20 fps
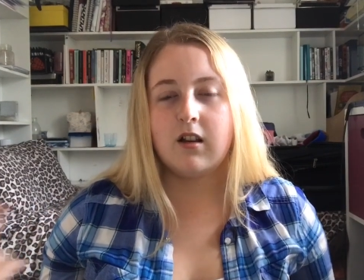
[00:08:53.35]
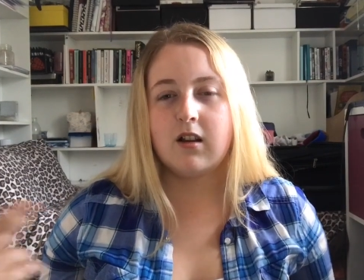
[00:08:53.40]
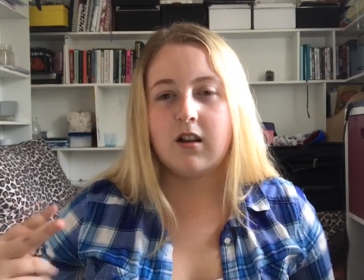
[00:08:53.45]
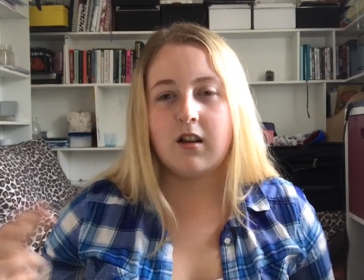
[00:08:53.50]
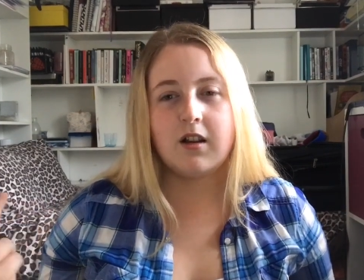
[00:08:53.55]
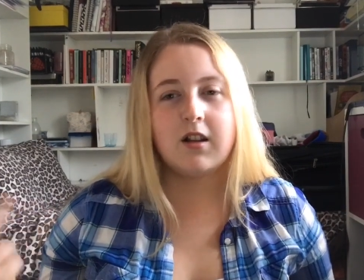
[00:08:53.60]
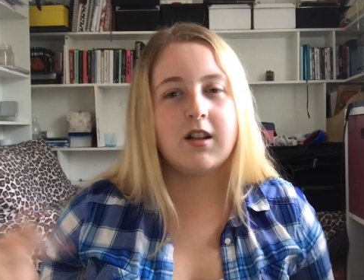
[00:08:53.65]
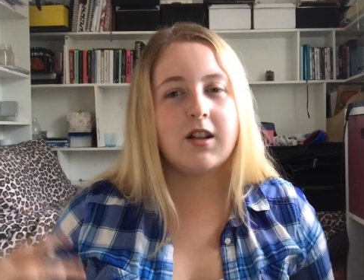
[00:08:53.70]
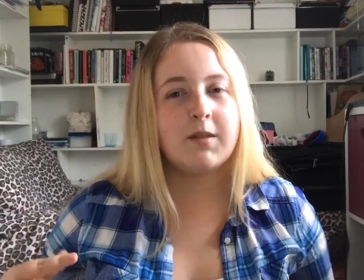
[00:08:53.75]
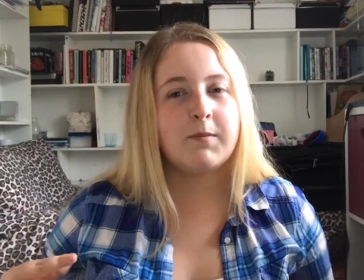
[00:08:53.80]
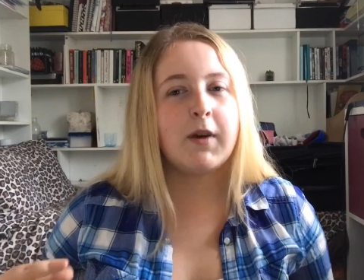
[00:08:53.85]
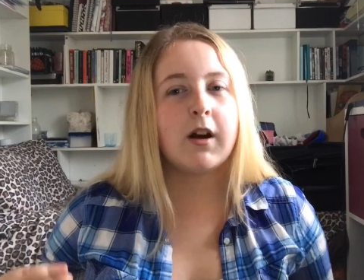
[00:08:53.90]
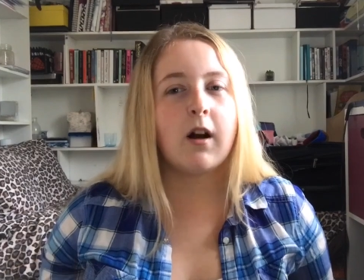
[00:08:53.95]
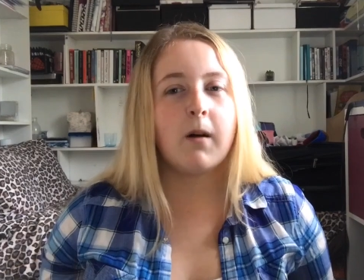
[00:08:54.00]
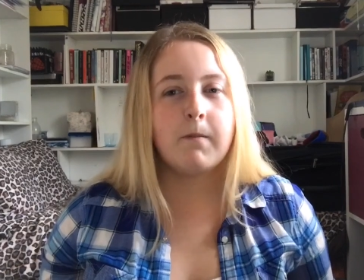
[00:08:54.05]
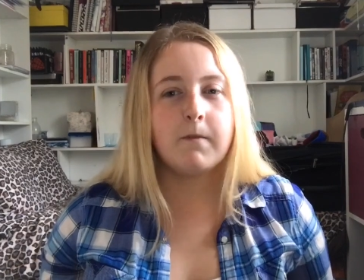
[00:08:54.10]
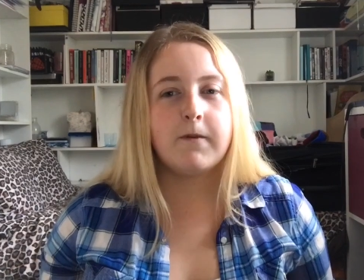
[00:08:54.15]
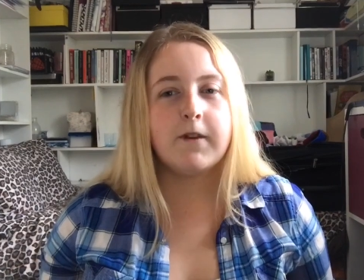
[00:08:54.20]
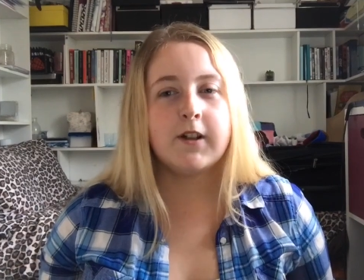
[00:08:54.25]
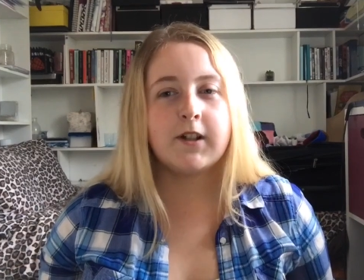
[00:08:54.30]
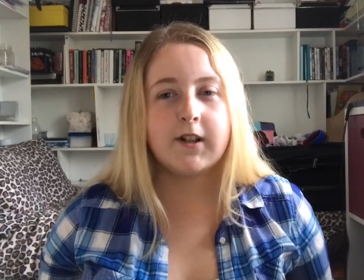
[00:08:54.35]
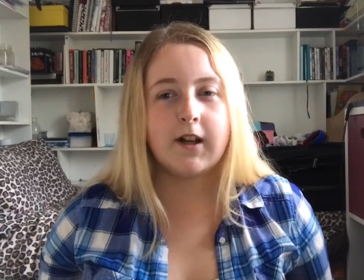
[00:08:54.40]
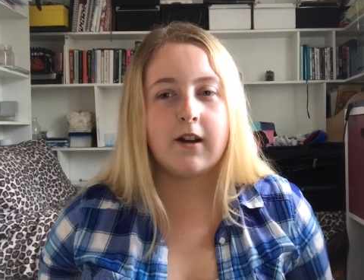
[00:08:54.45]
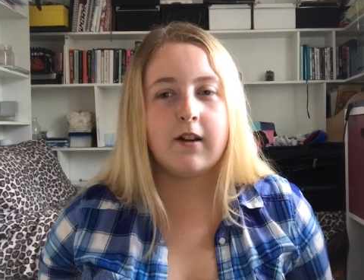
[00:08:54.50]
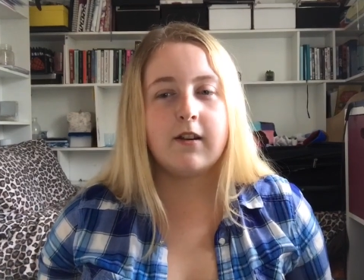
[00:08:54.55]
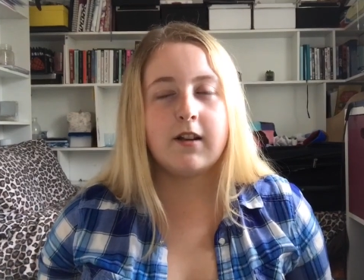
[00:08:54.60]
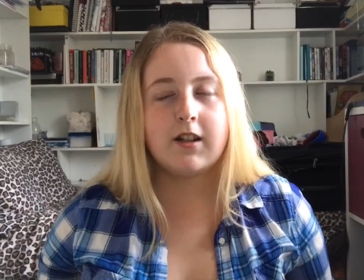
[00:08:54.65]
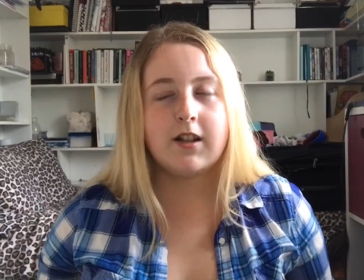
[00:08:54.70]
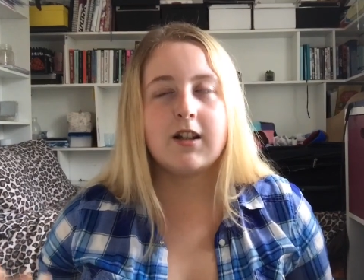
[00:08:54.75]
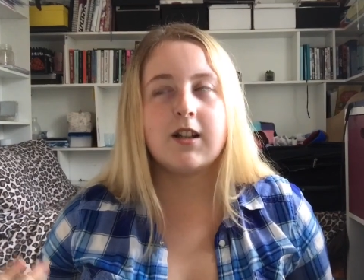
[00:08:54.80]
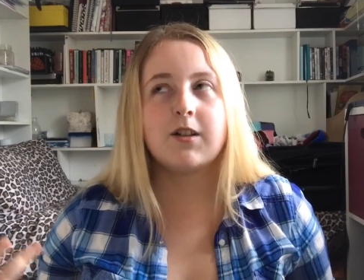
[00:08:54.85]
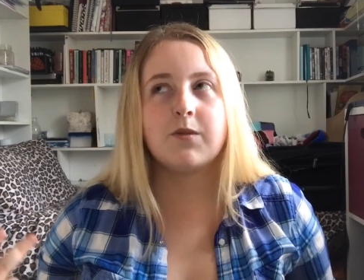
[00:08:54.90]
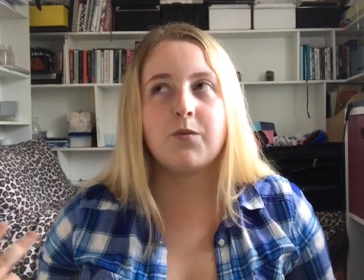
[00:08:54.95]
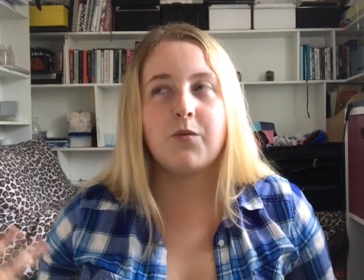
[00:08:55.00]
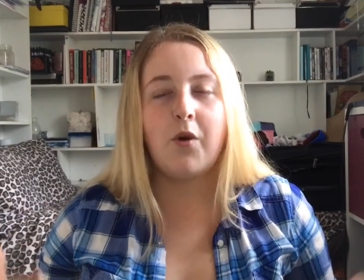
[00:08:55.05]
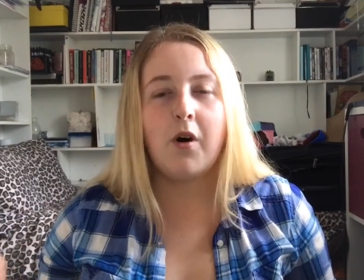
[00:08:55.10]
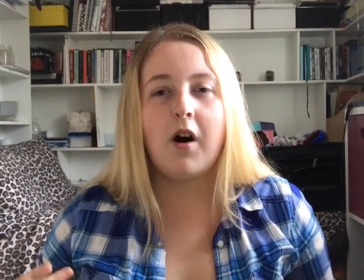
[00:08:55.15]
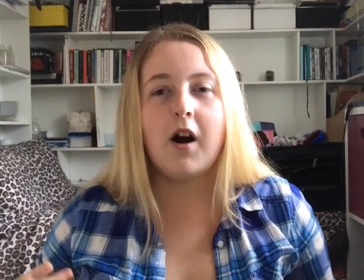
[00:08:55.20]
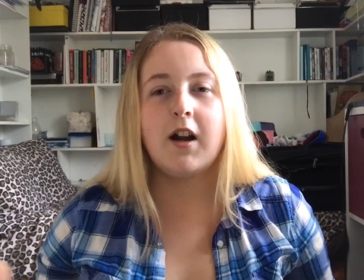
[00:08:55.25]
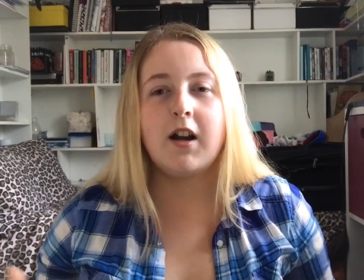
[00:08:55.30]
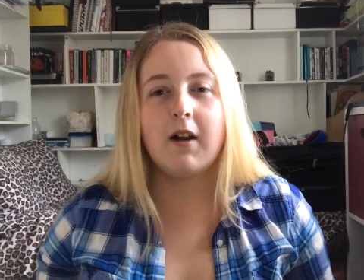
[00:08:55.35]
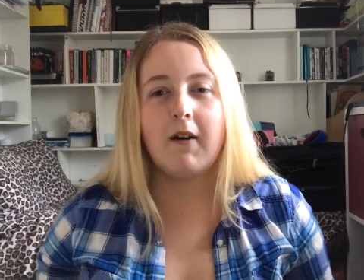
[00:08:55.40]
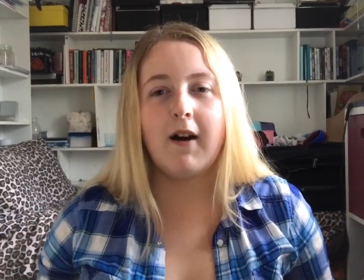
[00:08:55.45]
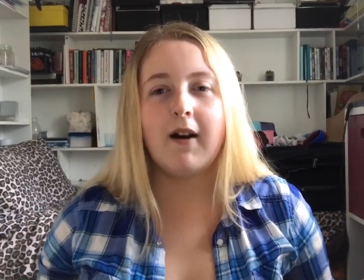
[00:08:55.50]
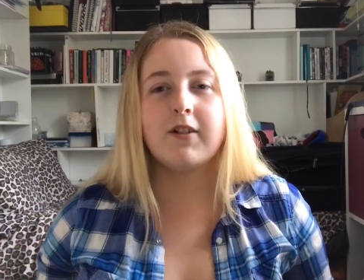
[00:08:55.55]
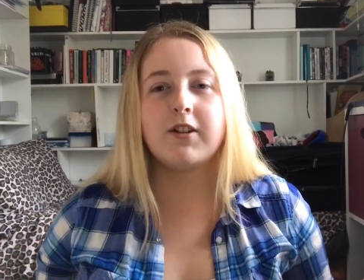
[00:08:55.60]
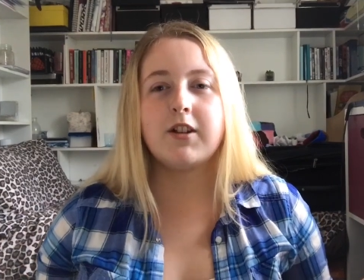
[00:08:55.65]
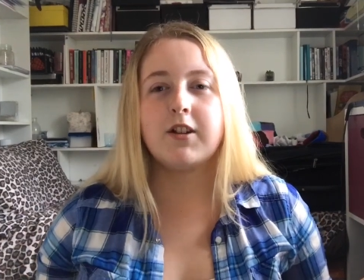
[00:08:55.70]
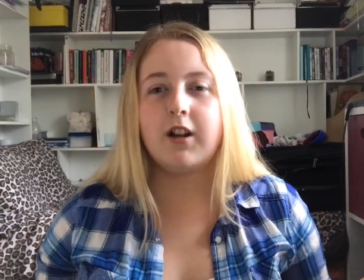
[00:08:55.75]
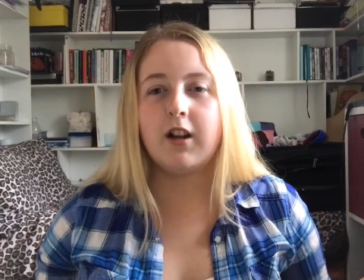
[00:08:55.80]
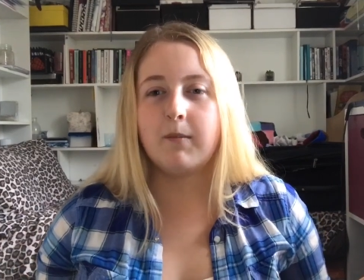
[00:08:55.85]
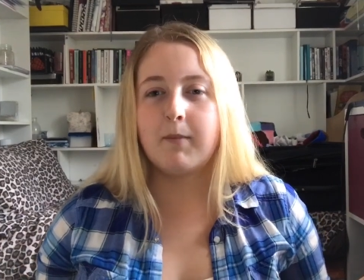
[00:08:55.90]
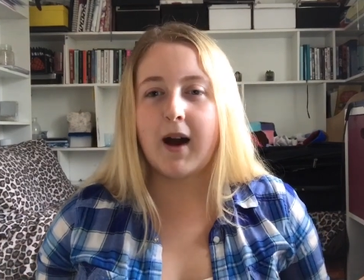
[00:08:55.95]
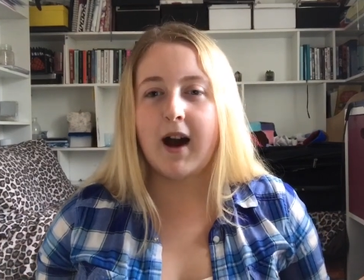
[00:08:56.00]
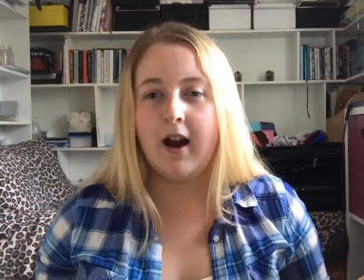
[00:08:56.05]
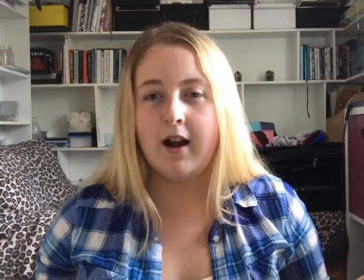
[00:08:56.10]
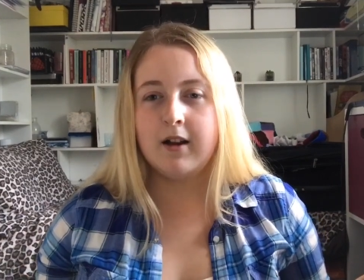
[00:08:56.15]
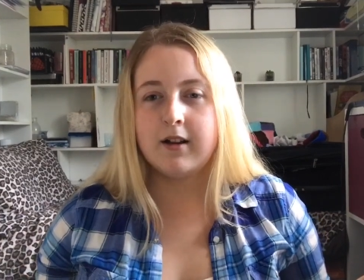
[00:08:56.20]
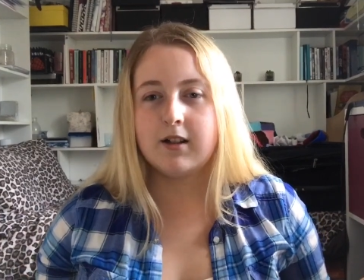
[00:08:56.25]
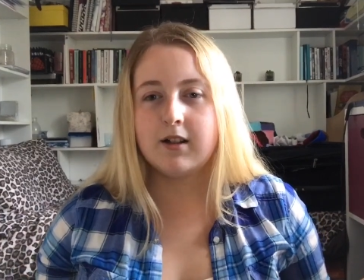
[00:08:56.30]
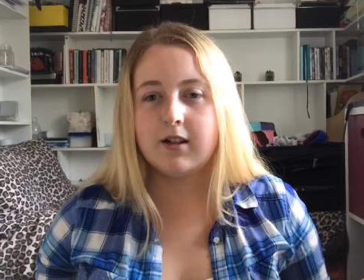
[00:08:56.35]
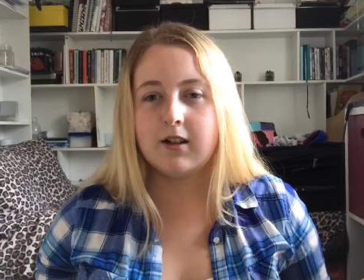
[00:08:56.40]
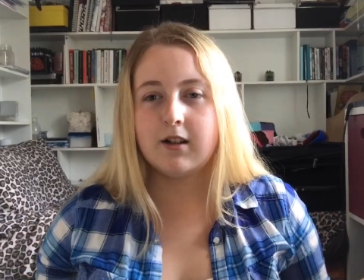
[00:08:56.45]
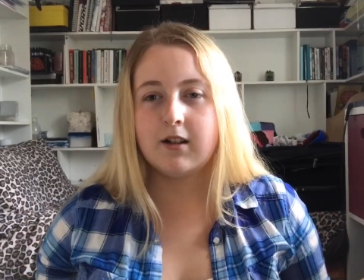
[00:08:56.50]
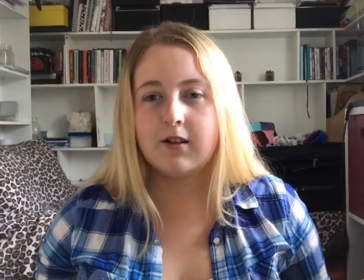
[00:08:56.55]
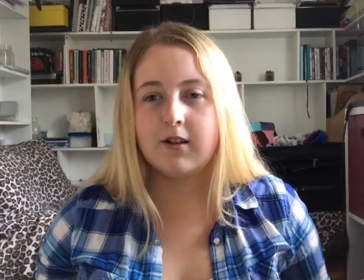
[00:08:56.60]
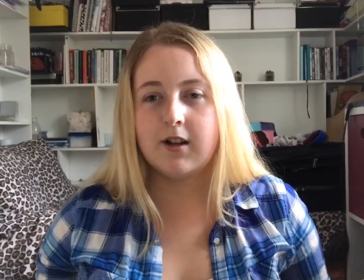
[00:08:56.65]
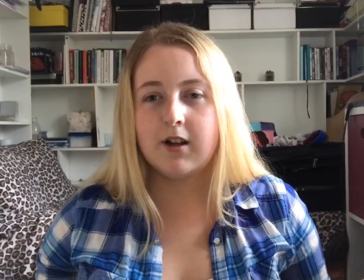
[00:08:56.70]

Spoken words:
this is my comfort zone, this is what I know how to do best.